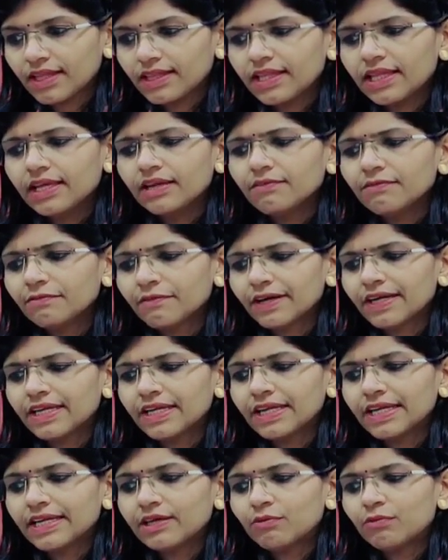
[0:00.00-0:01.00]
Then
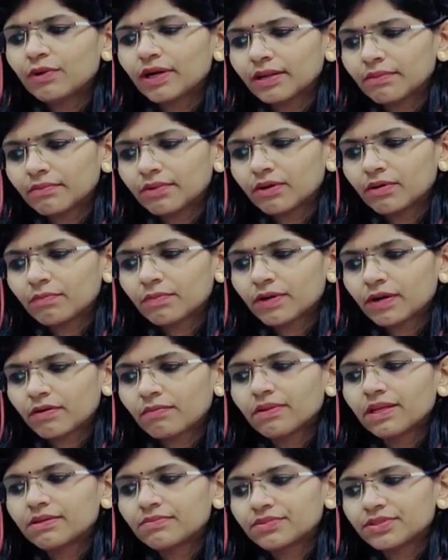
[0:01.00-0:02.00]
finally, one more
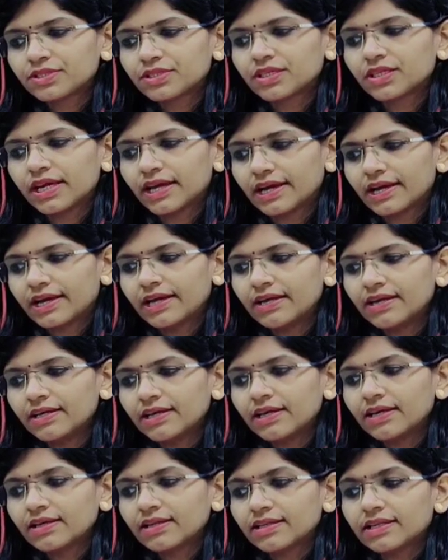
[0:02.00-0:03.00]
problem she had,
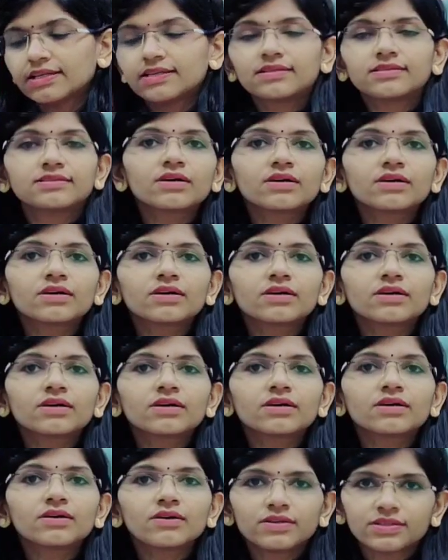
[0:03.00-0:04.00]
that is a
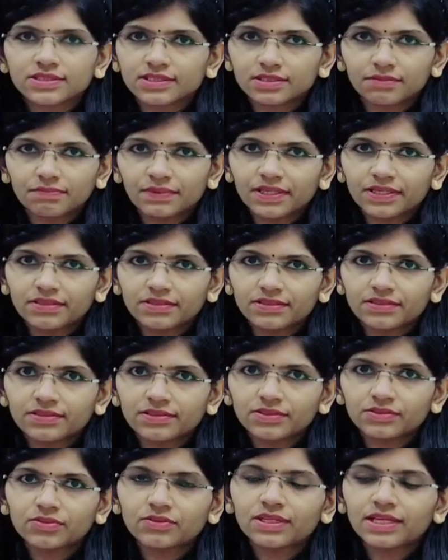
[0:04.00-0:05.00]
chronic
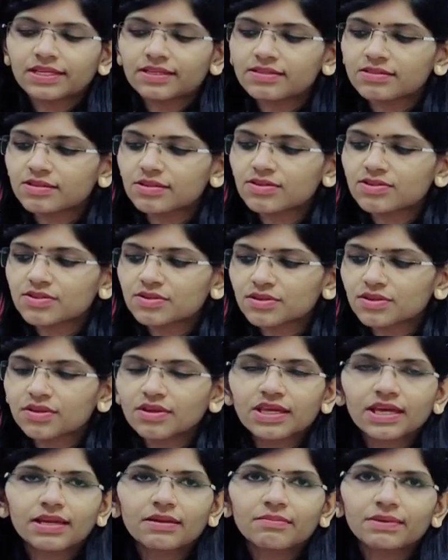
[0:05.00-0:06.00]
constipation. So that is also you
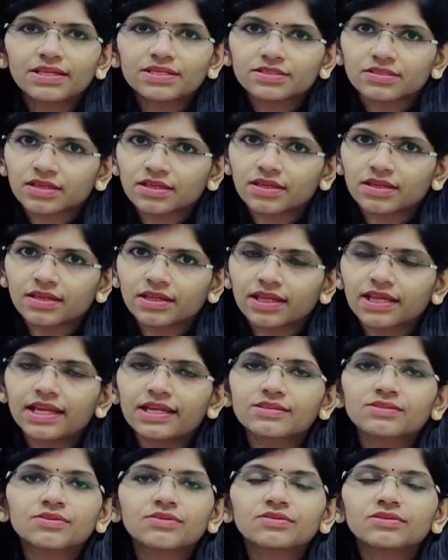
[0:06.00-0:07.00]
can mention
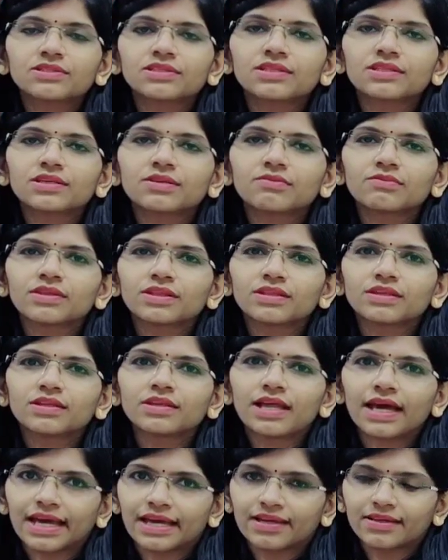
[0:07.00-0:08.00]
there associated with
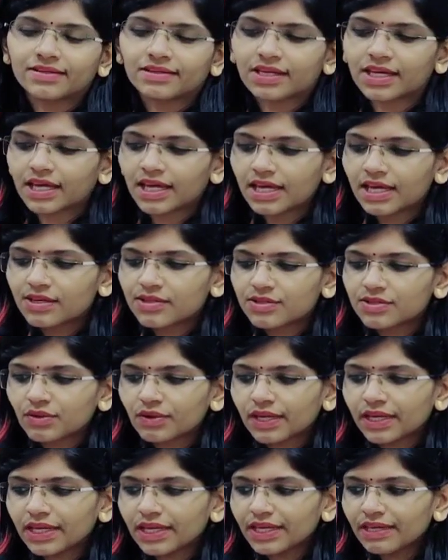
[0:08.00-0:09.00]
the diet.
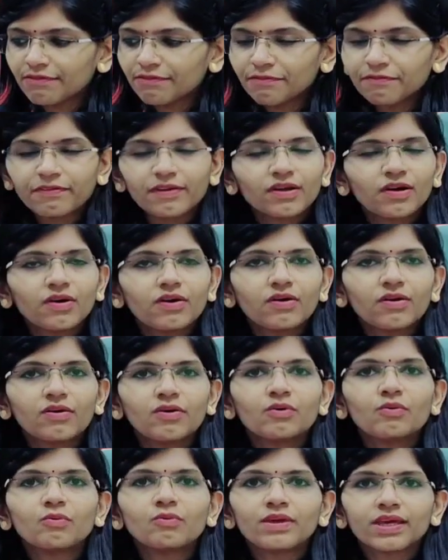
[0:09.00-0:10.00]
So in a flow,
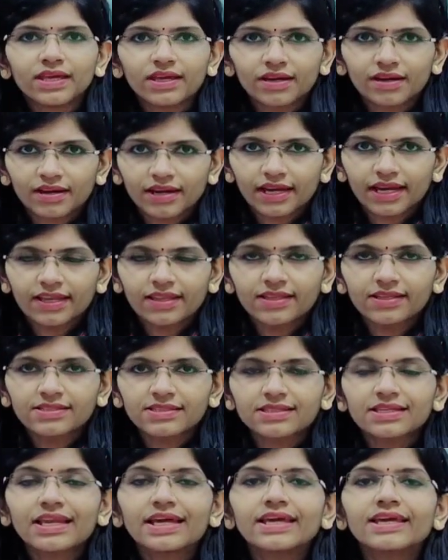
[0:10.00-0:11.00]
we can write
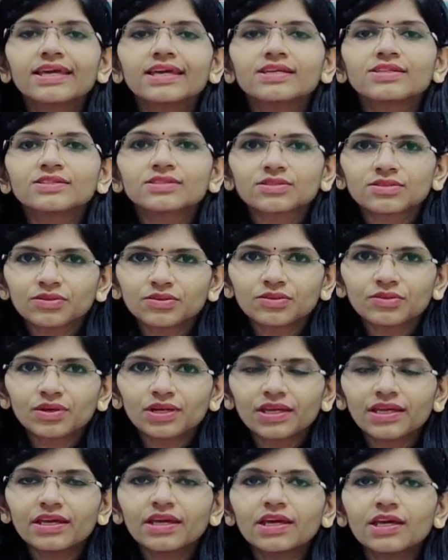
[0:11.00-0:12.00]
this like a
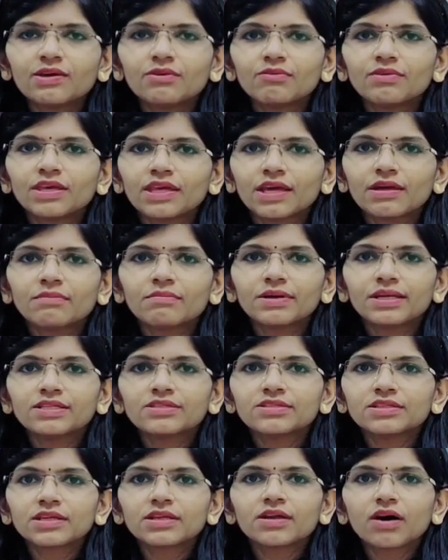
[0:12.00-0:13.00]
story. We can
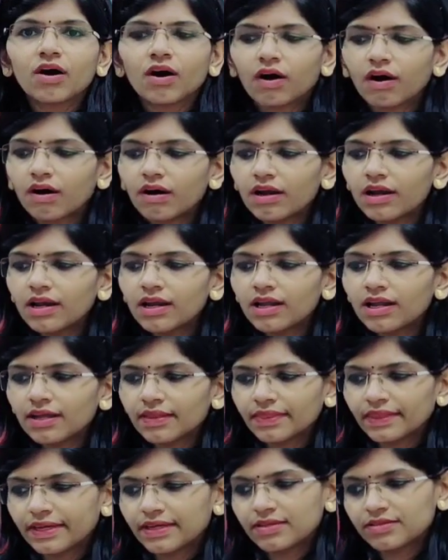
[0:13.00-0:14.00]
mention all
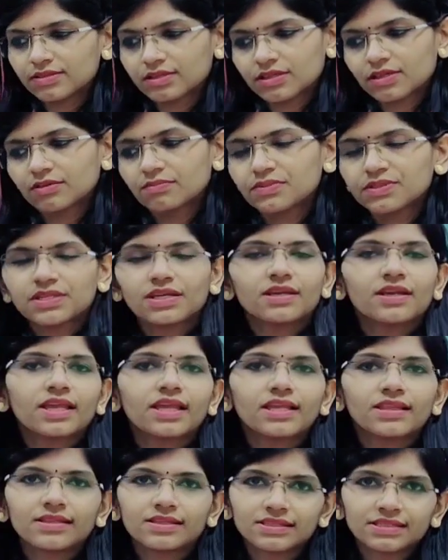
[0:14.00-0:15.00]
the description
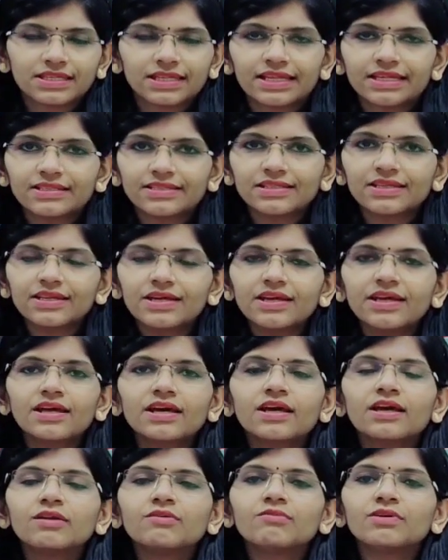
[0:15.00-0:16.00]
in this letter
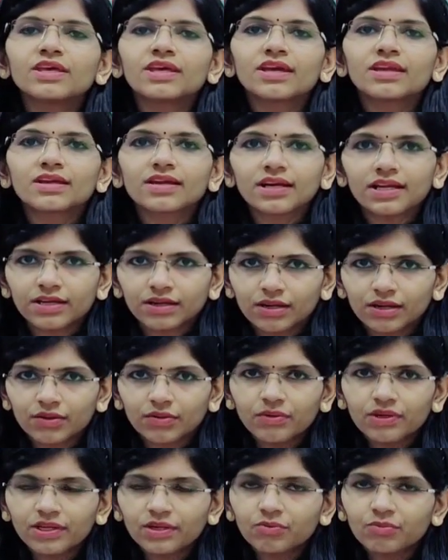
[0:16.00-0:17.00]
and we can
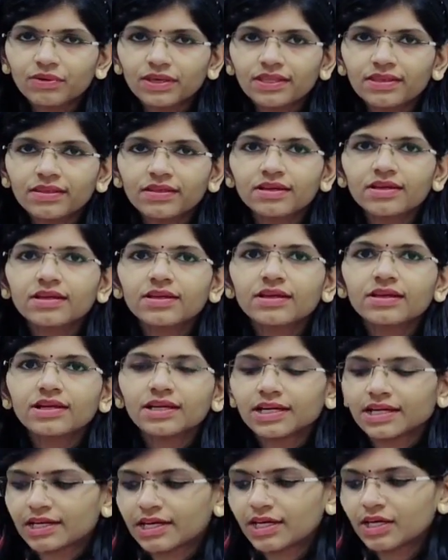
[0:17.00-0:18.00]
conclude it with
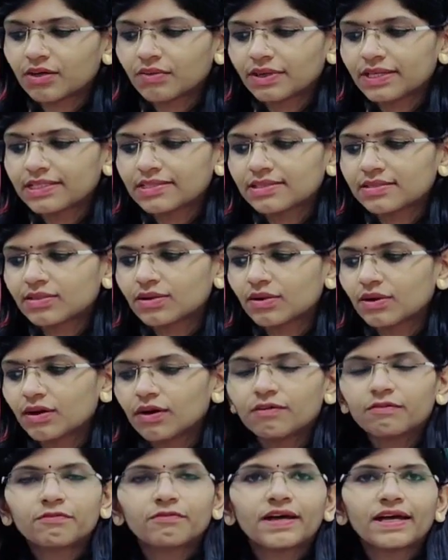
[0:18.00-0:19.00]
a request
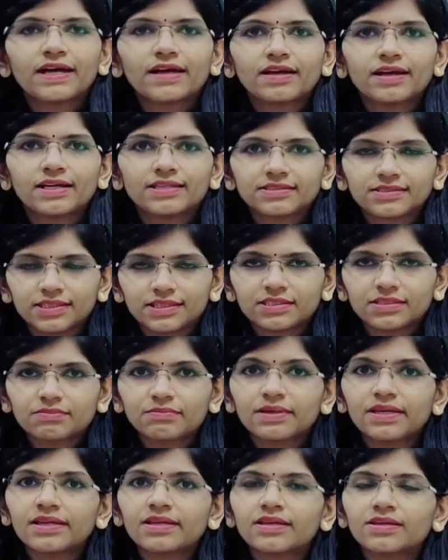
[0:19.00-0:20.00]
of
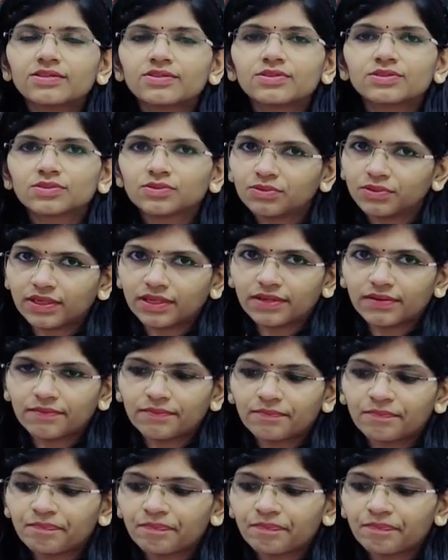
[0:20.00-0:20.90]
assessment sooner.